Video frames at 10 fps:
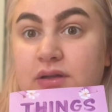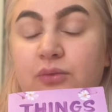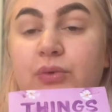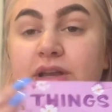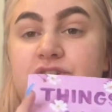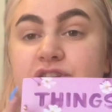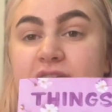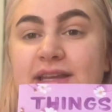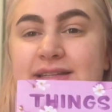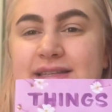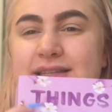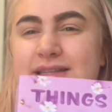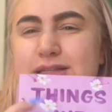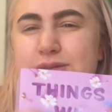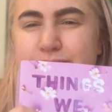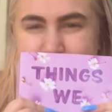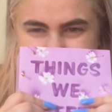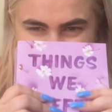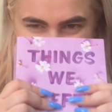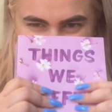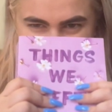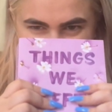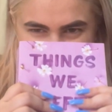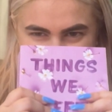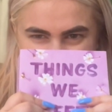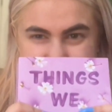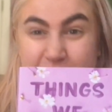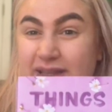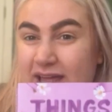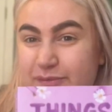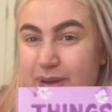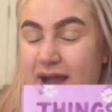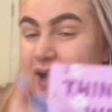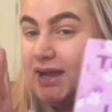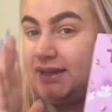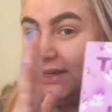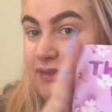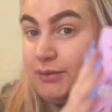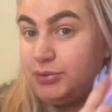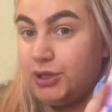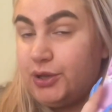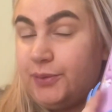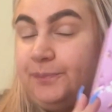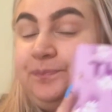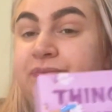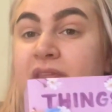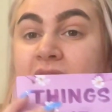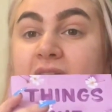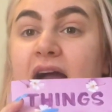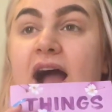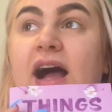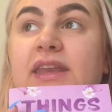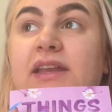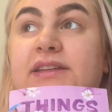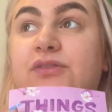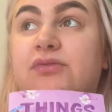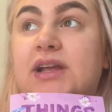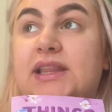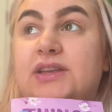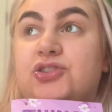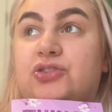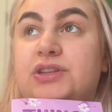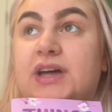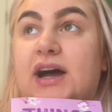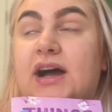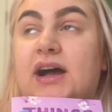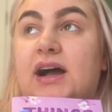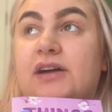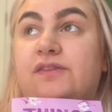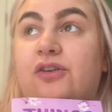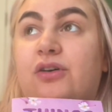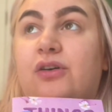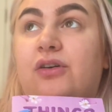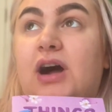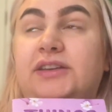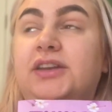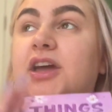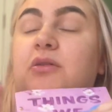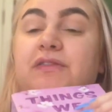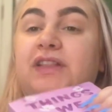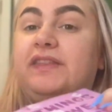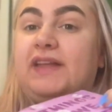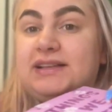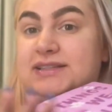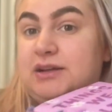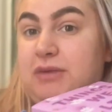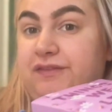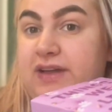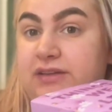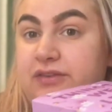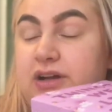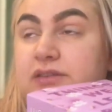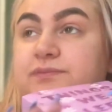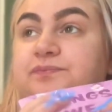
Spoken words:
which is Things We Left Behind in the Bloom. And I did really enjoy that. I feel like that is still my favourite.